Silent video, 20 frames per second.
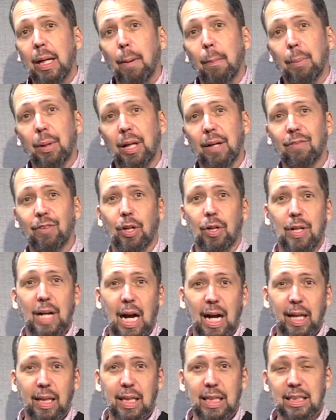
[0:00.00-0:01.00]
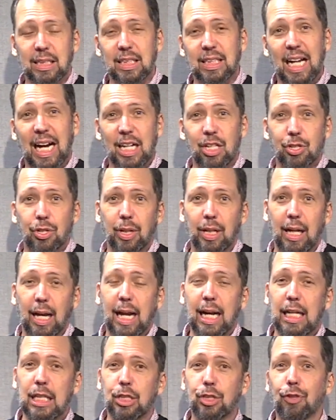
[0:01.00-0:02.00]
Believe it or not, this is actually
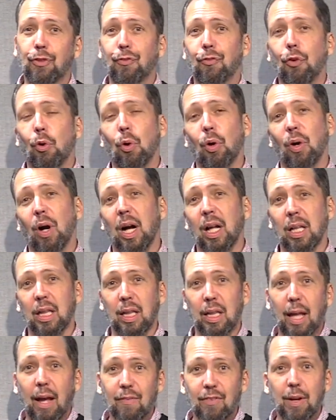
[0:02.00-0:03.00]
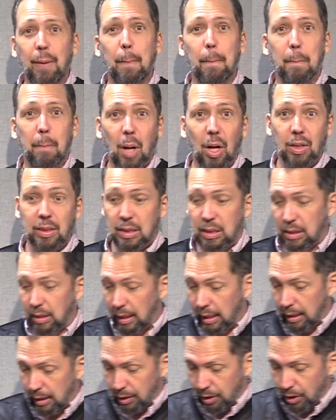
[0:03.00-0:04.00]
aged for 11 months
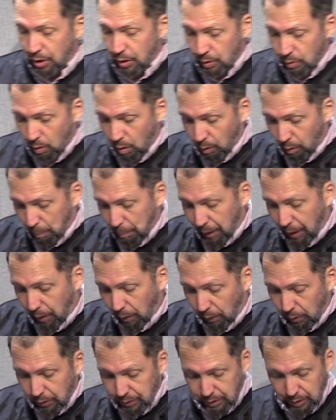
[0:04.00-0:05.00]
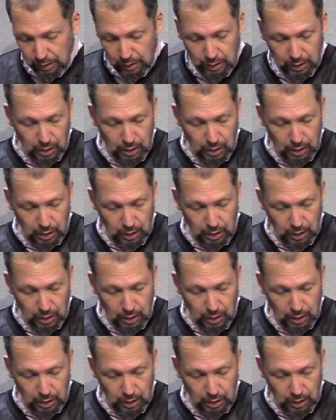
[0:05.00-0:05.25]
in new oak barrels.